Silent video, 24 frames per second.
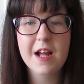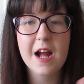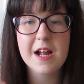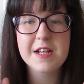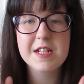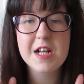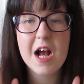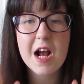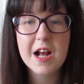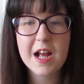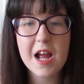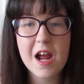I
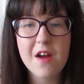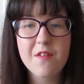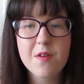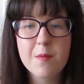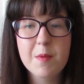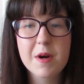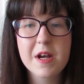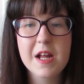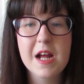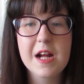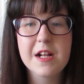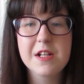tag
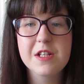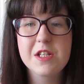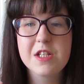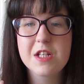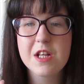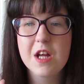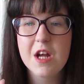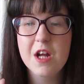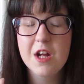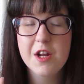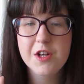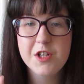everybody else
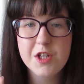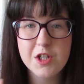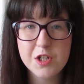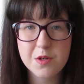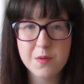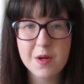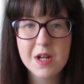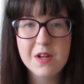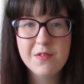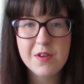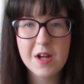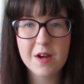to do
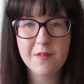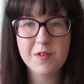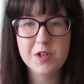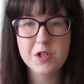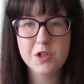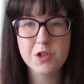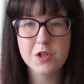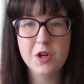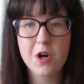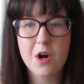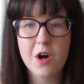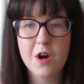it if you haven't
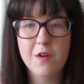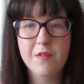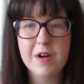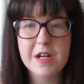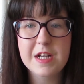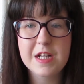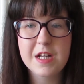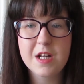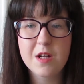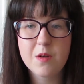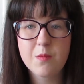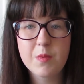done it already,